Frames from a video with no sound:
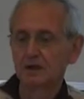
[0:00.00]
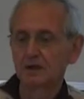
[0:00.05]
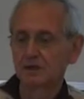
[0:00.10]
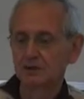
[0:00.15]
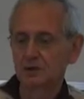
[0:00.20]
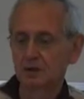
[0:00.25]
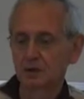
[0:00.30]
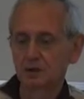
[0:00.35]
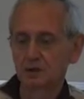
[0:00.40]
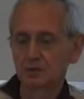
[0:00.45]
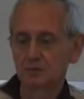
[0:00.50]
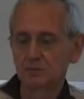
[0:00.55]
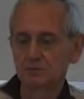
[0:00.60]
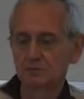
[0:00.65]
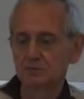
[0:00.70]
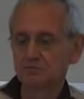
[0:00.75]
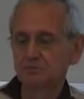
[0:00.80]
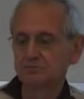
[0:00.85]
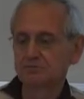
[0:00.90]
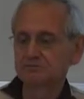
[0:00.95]
So
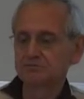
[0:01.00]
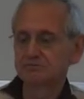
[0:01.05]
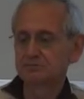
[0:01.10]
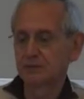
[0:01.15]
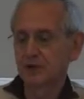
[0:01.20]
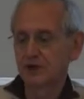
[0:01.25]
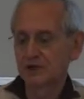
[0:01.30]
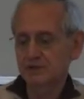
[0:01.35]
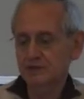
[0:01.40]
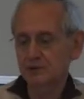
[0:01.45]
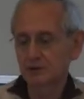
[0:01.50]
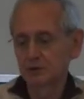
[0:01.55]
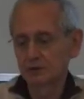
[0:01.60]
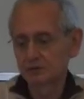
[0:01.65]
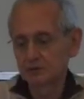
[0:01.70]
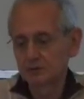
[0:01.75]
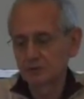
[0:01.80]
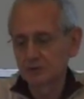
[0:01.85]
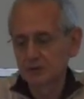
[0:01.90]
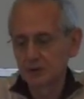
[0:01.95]
based
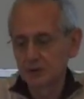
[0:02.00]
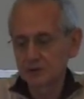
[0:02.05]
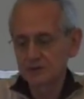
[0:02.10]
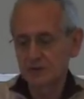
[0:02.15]
on